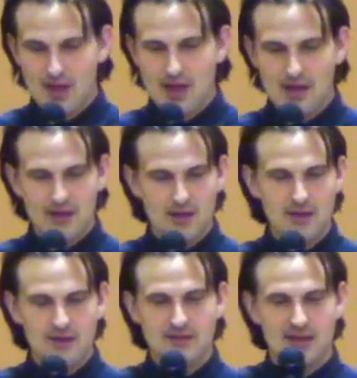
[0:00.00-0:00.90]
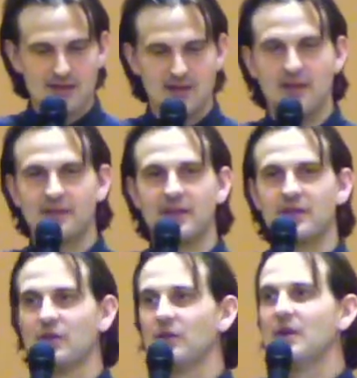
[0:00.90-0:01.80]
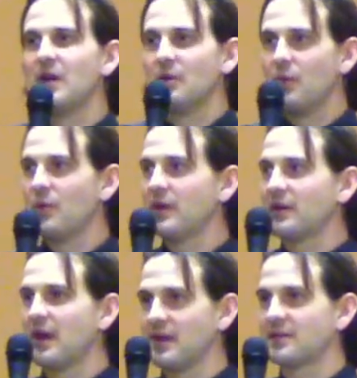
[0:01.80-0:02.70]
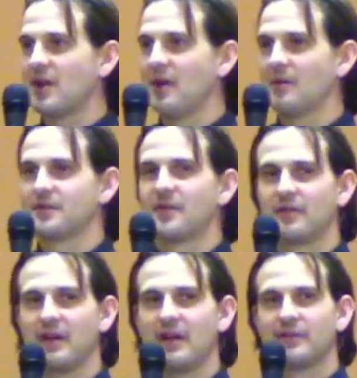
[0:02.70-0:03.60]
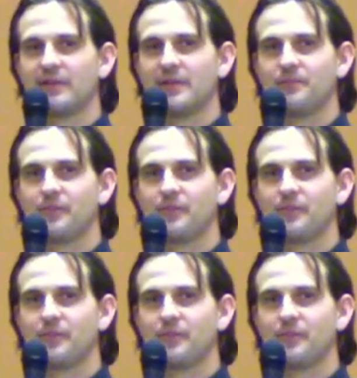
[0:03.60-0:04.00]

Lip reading: And this has nothing to do with what God's call is in our life.